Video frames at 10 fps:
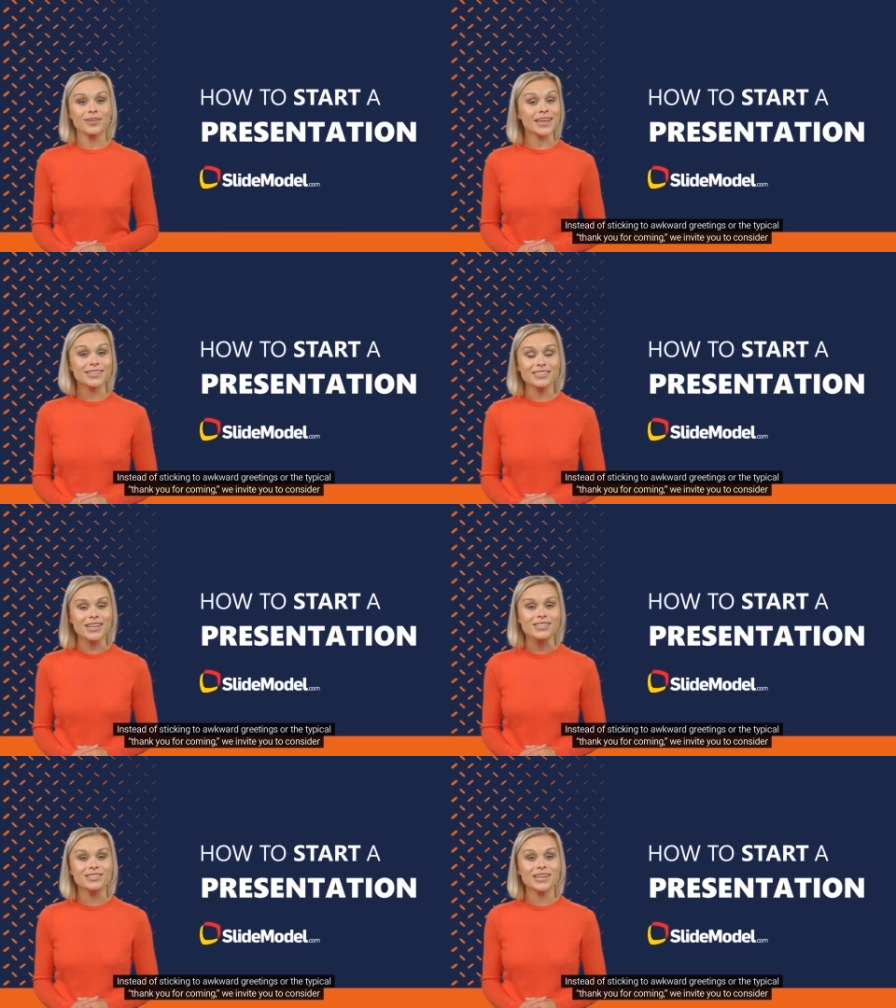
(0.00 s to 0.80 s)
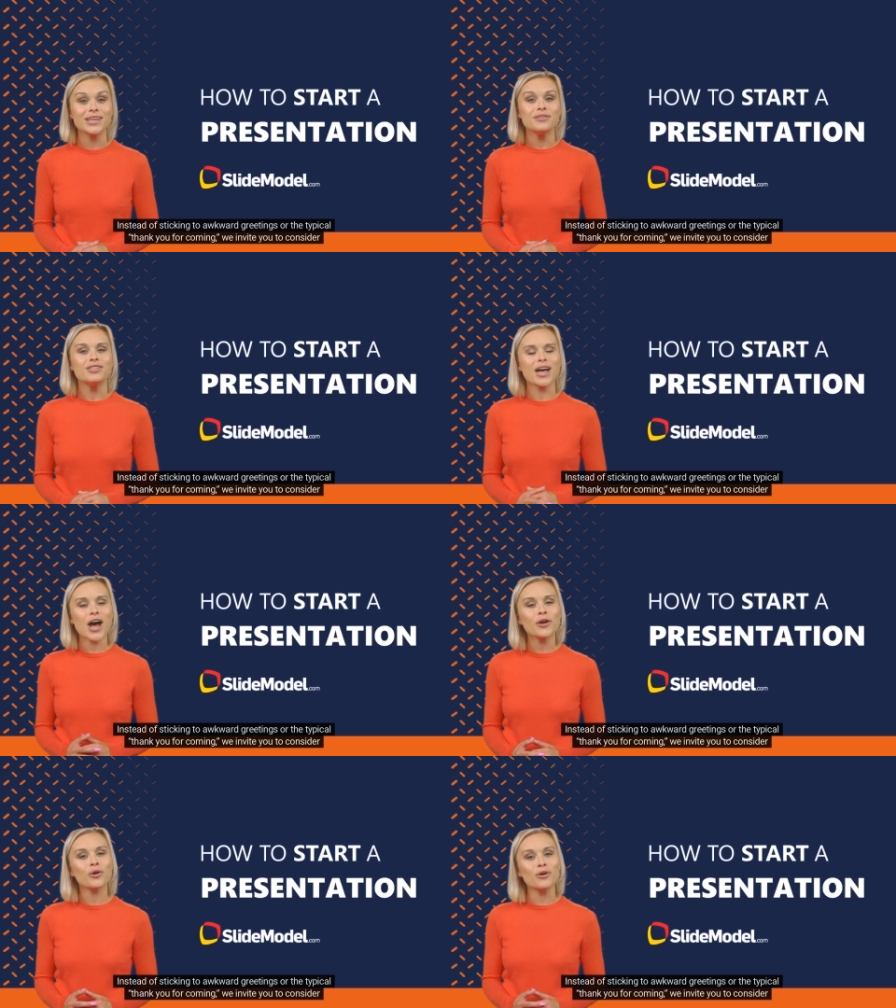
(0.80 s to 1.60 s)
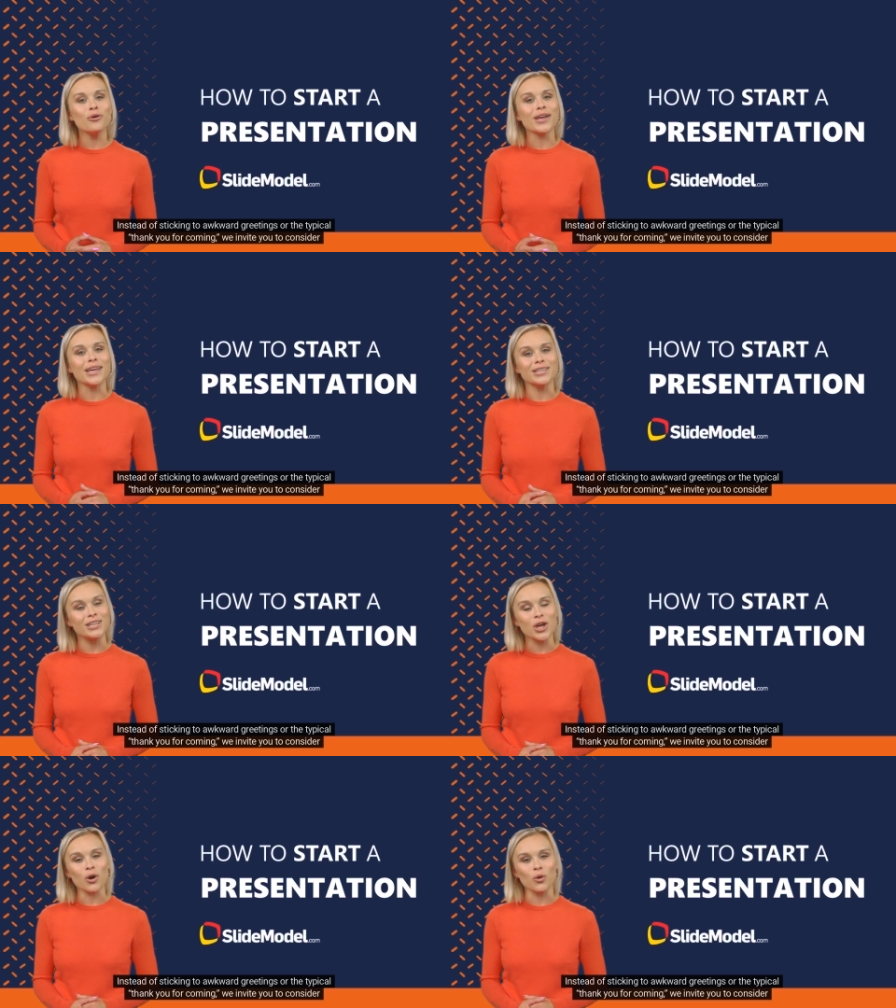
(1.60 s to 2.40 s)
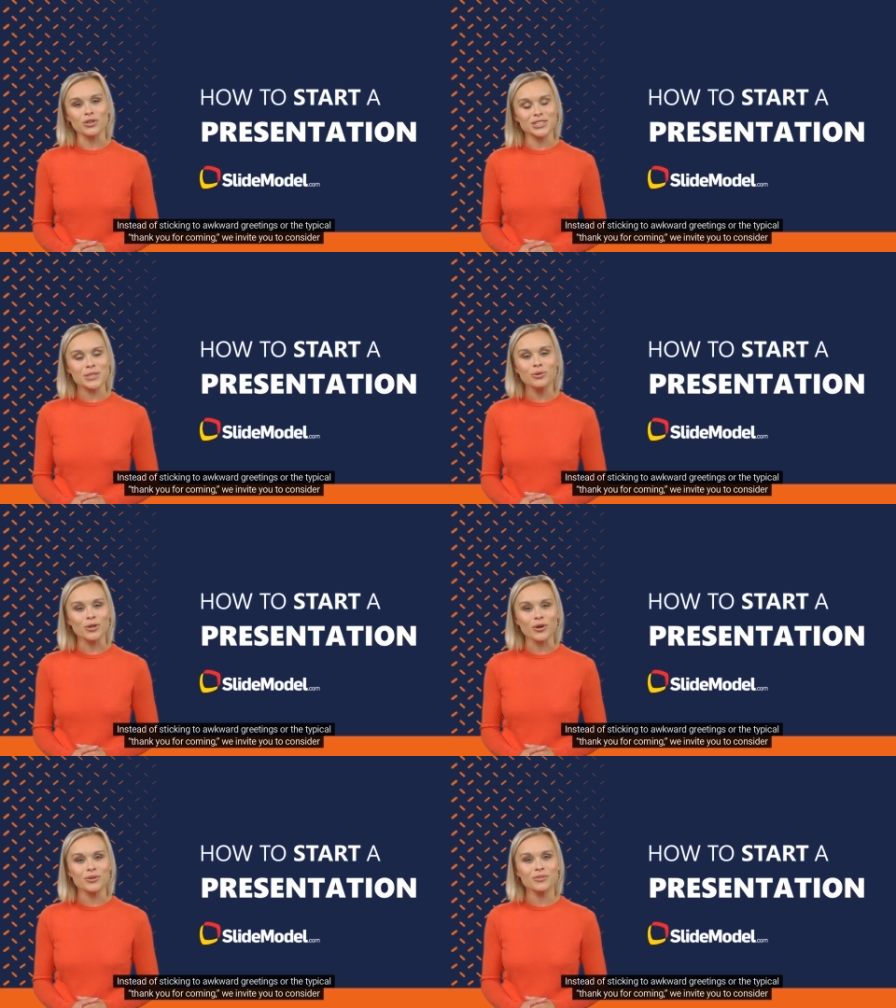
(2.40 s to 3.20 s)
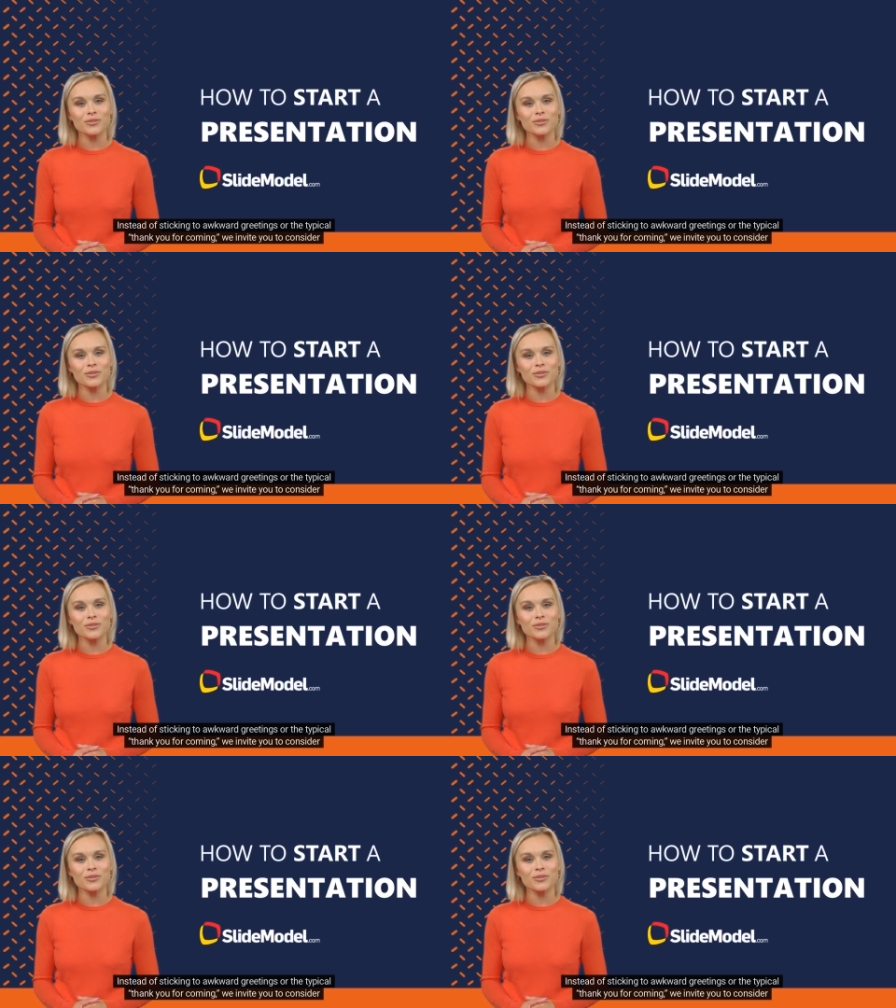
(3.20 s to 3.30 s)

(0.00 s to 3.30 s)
Instead of sticking to awkward greetings or the typical,